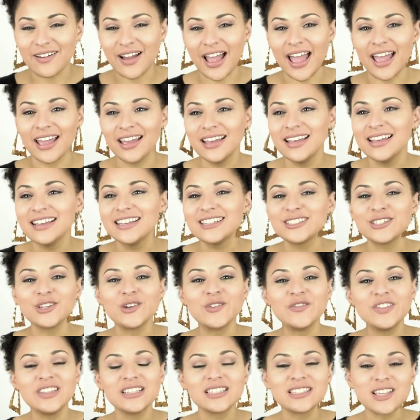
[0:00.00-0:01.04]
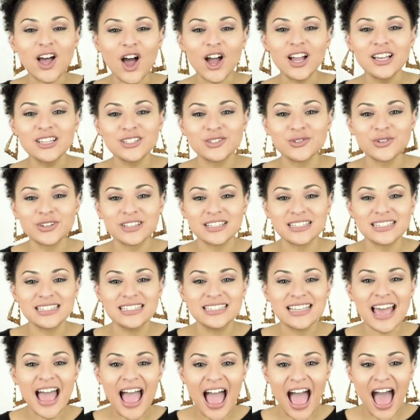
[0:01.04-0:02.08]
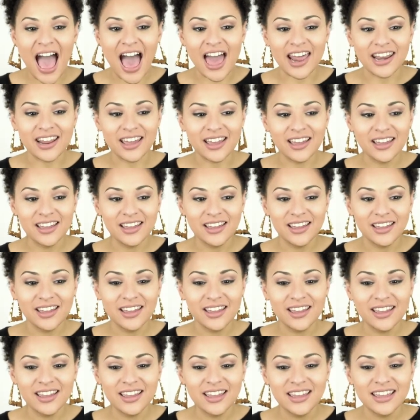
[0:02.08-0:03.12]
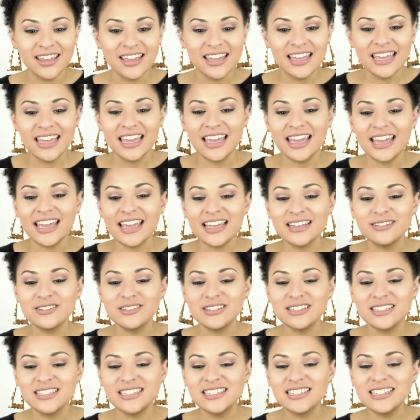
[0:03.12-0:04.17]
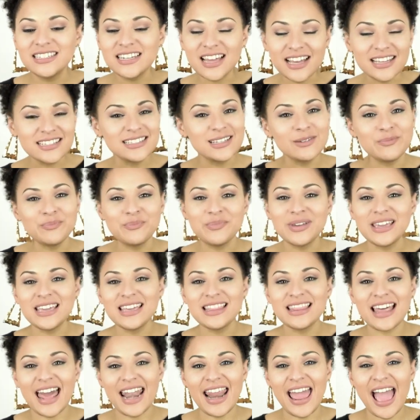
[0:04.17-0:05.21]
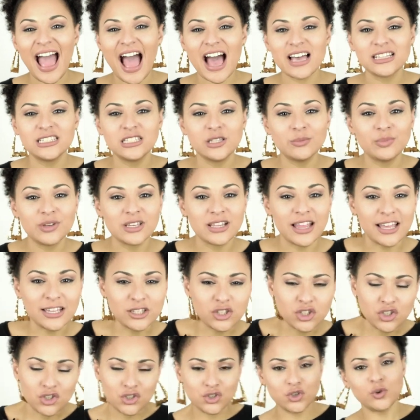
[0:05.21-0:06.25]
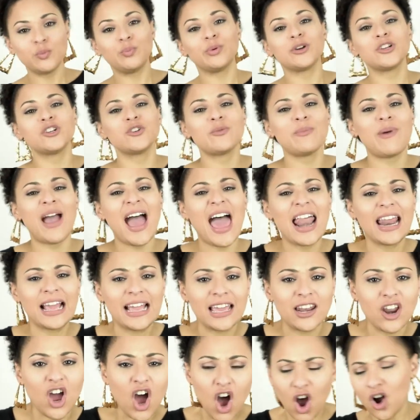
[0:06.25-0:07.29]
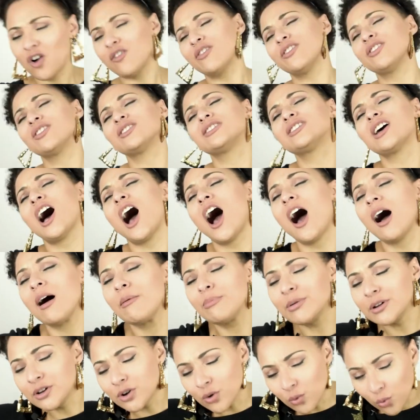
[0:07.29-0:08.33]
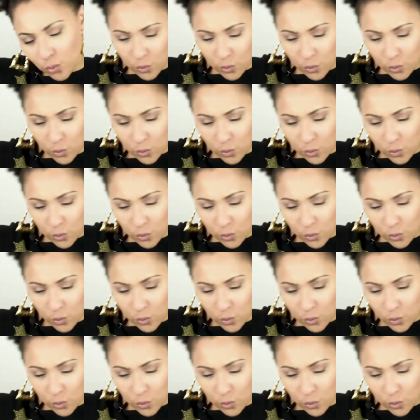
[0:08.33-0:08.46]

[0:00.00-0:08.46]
Okay, so if the song is really sad, it doesn't mean that it has to be like super dramatic and over the top and you're